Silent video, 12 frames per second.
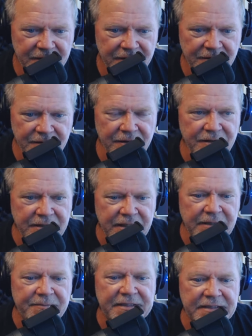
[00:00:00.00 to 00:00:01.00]
You, the yeah.
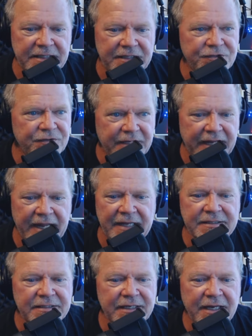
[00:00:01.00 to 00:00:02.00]
deepest things you can't
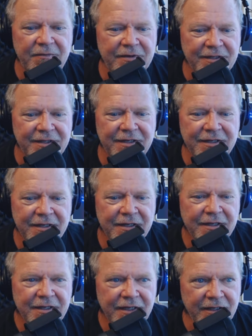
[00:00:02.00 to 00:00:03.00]
say really
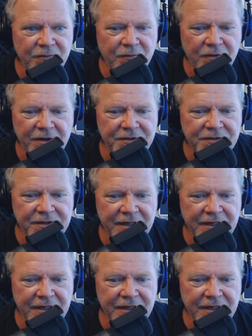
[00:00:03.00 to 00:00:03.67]
in words.